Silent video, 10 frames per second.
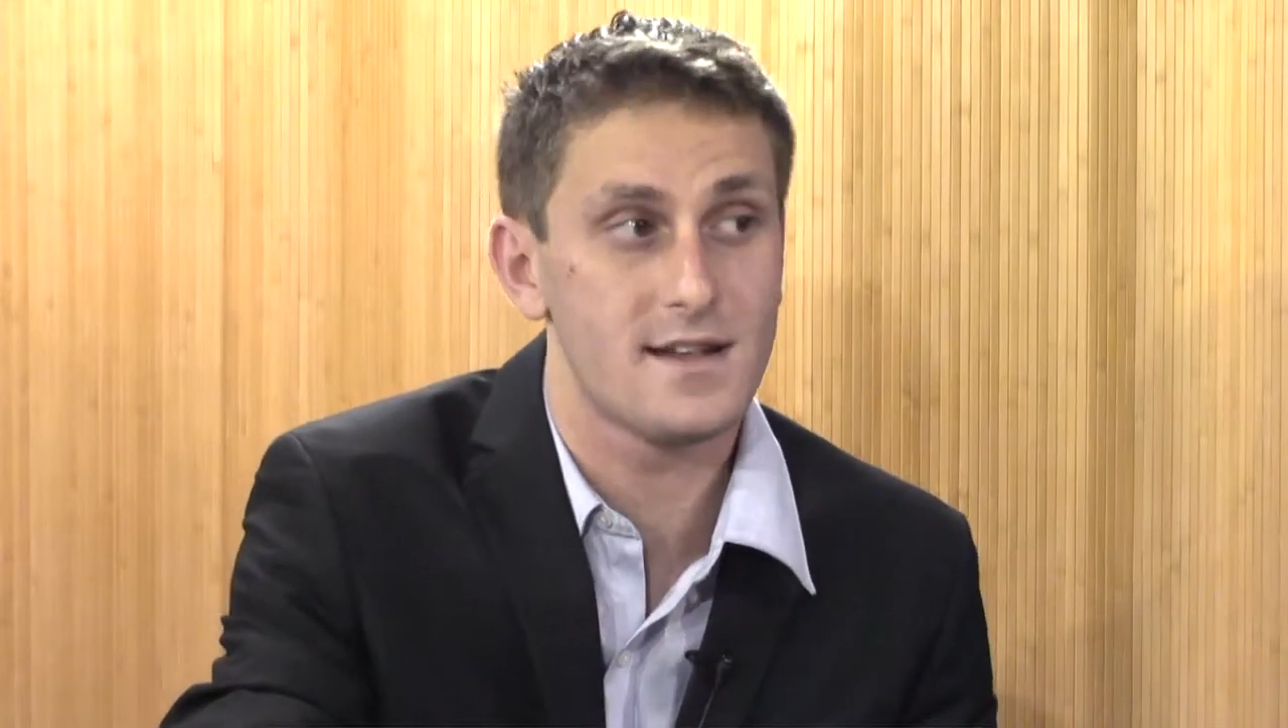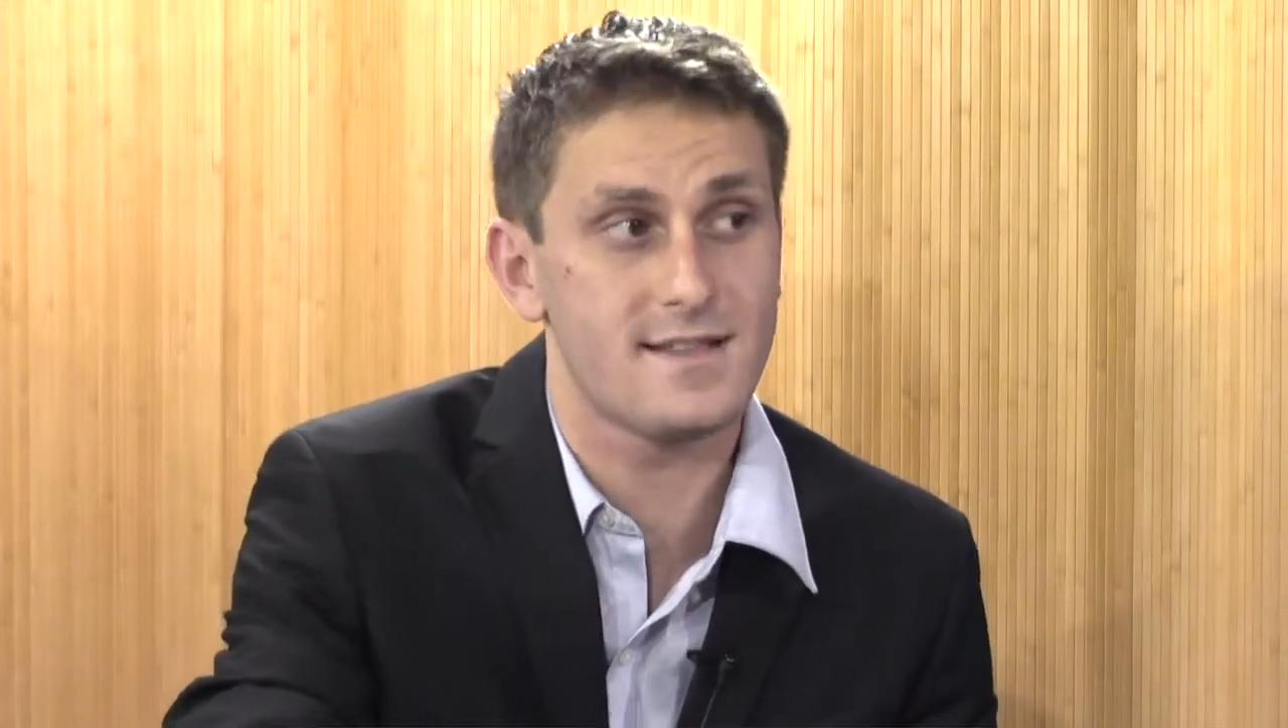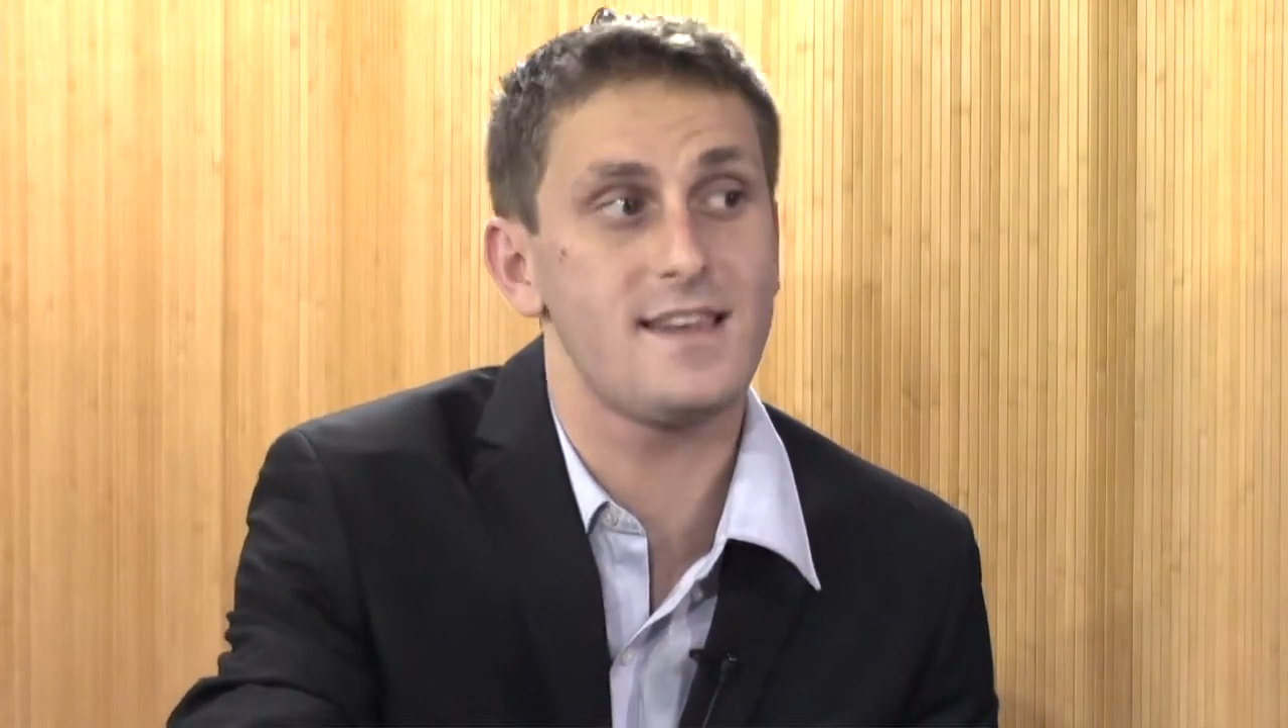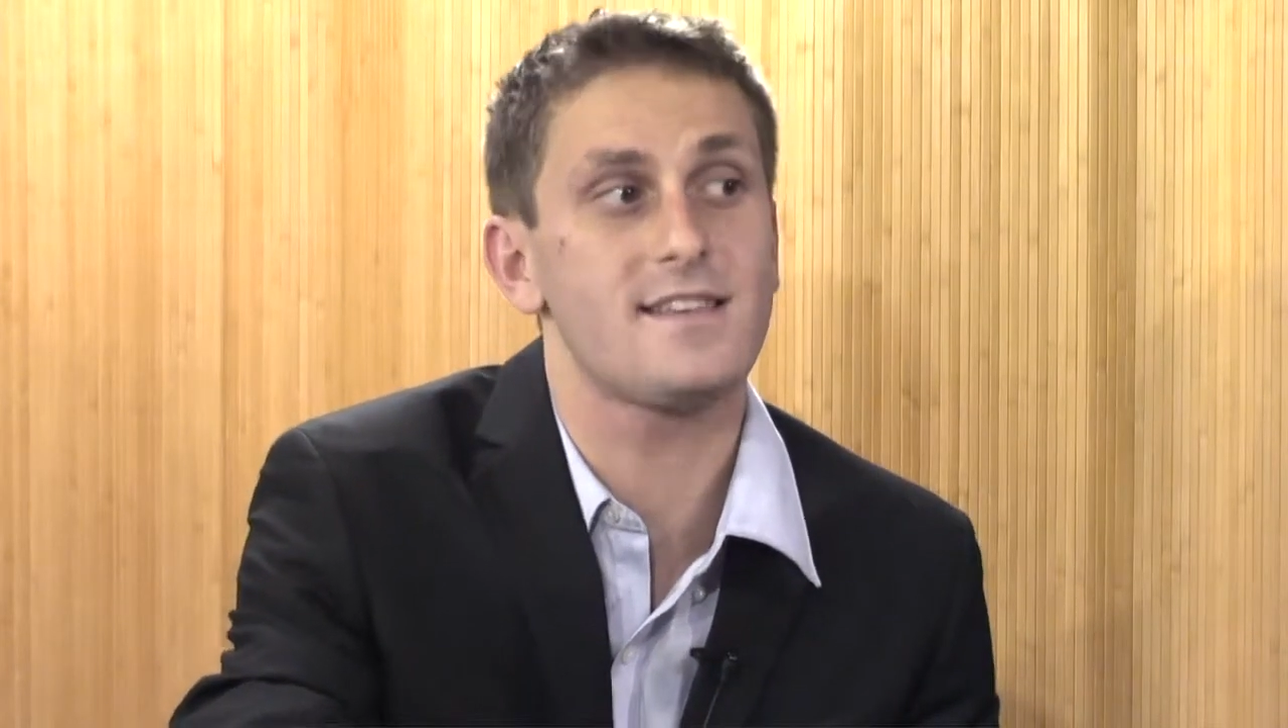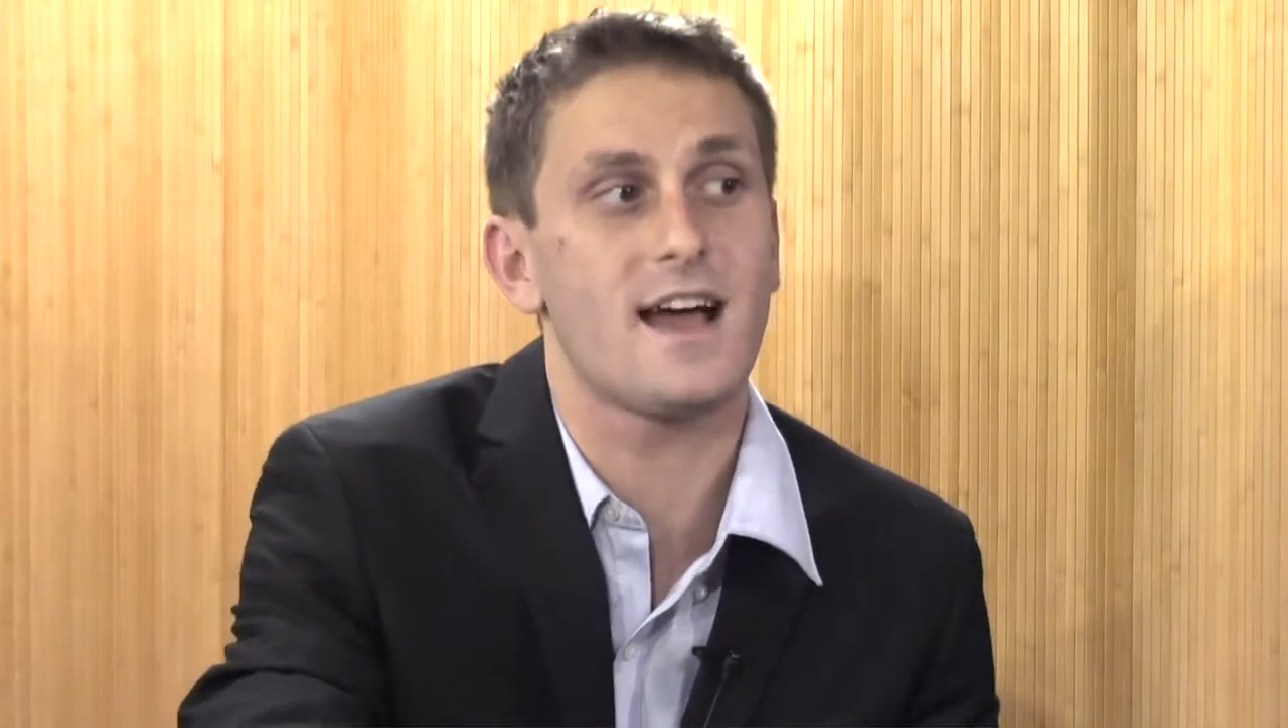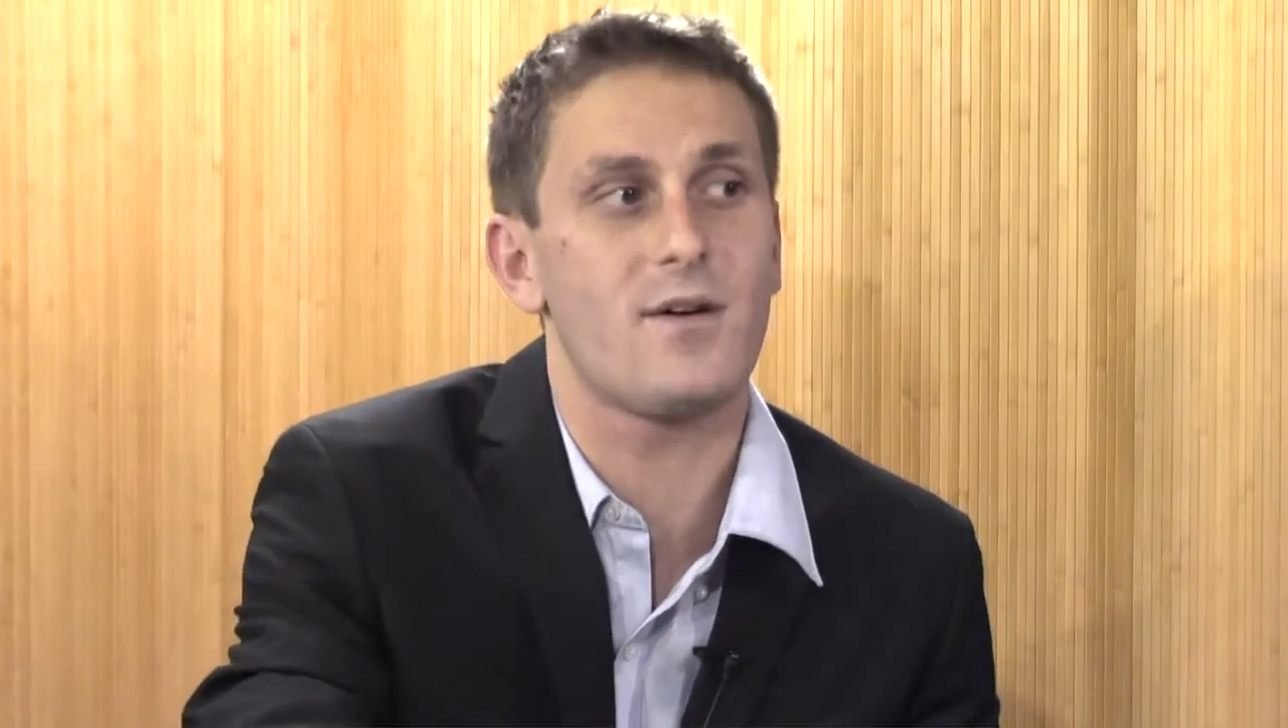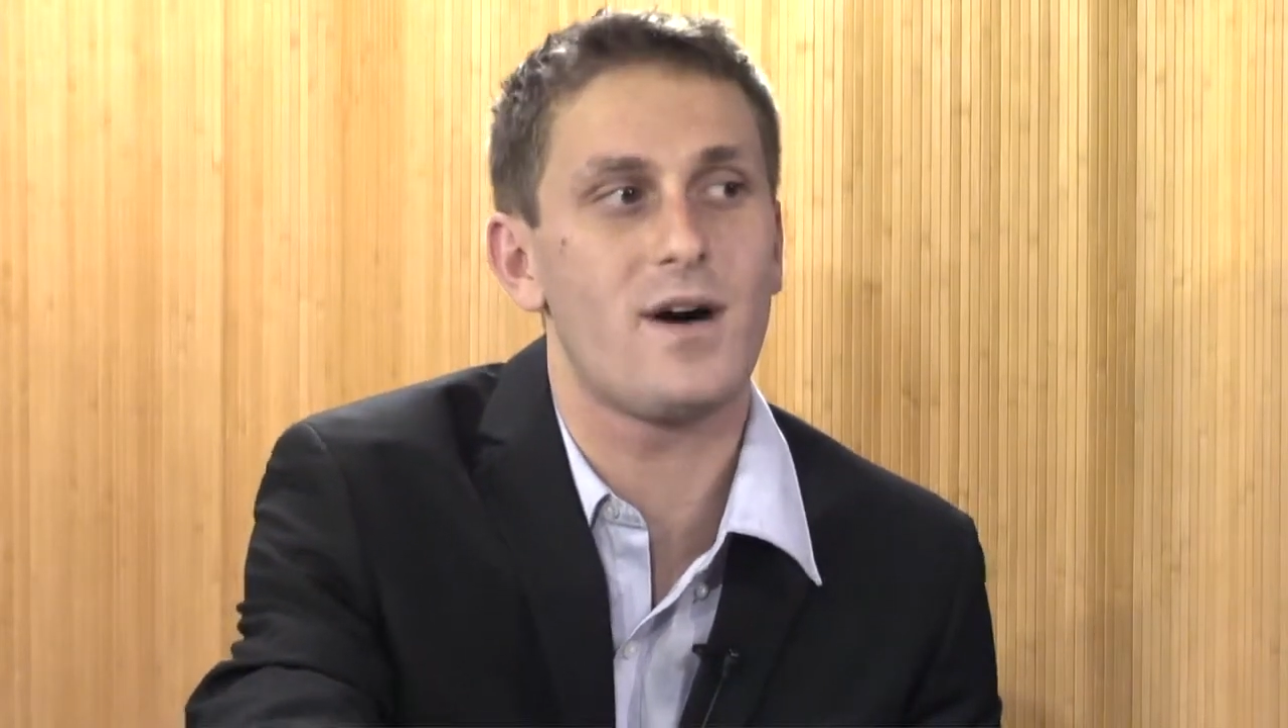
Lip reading: to see Scott